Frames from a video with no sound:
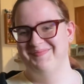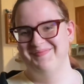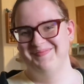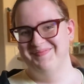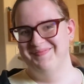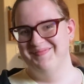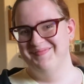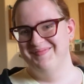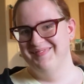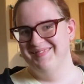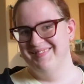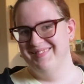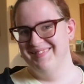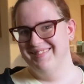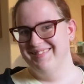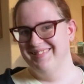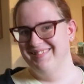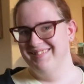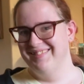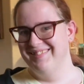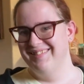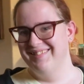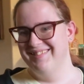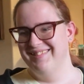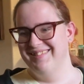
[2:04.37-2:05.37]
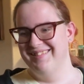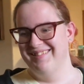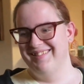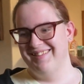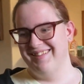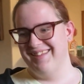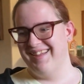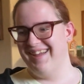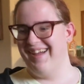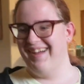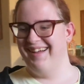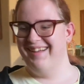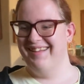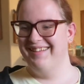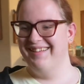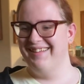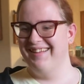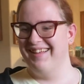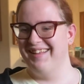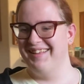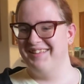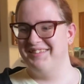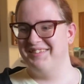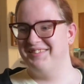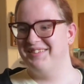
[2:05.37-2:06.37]
Is that bad for you? Yeah,
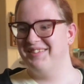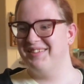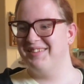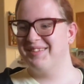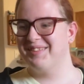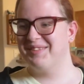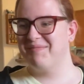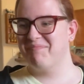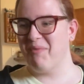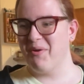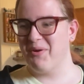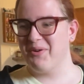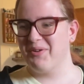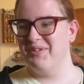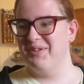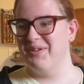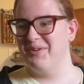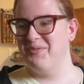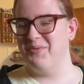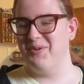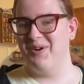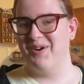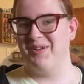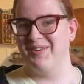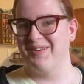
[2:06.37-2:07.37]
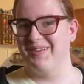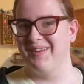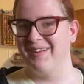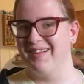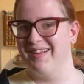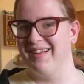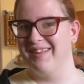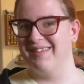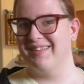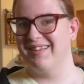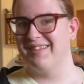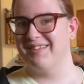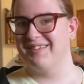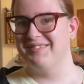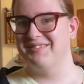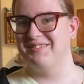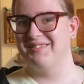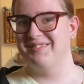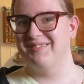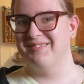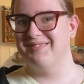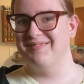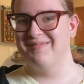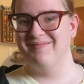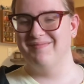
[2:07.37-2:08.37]
it's just sparkling water. It's like.
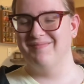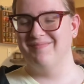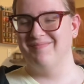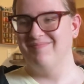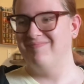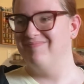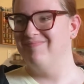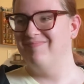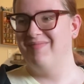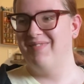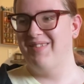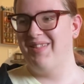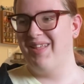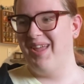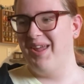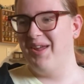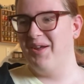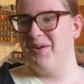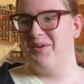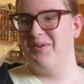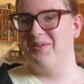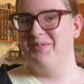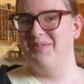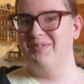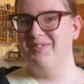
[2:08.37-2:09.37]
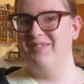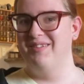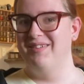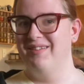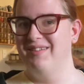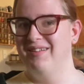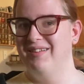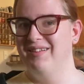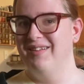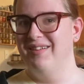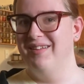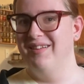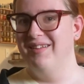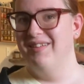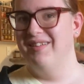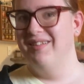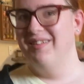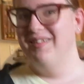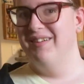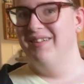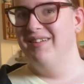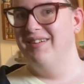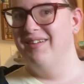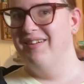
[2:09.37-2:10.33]
Yeah, it's sparkling water